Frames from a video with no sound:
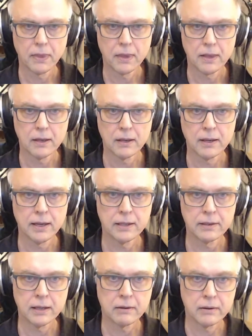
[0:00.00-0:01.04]
and
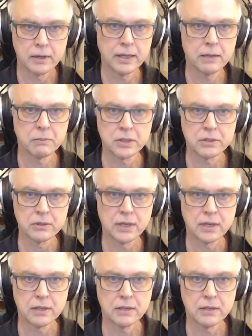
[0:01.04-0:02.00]
that means you get